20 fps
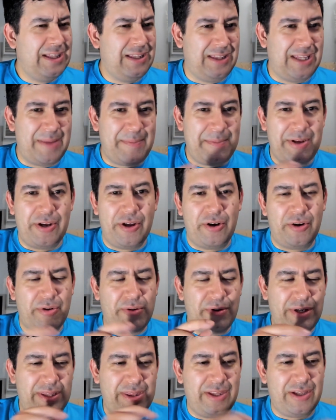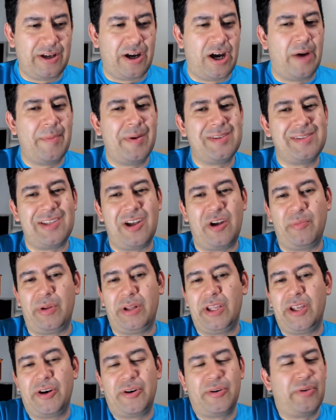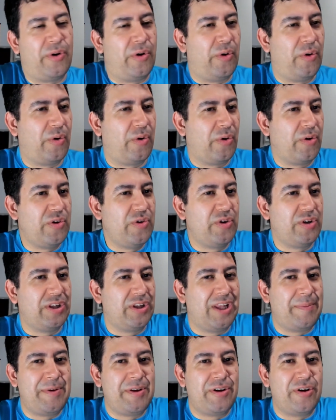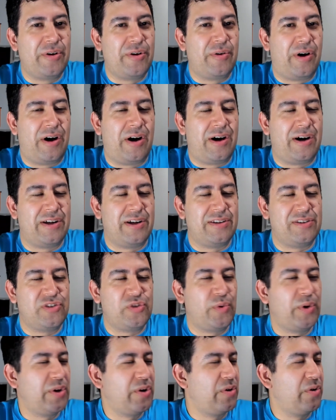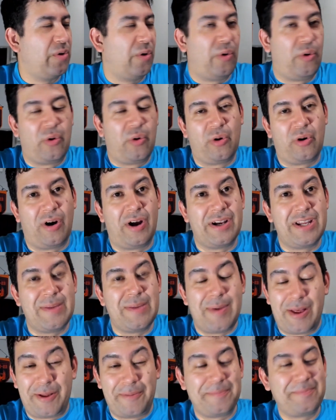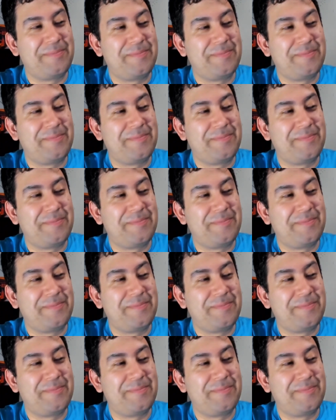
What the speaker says: Let me know in the comments down below, or you can let me know on Twitter or on email.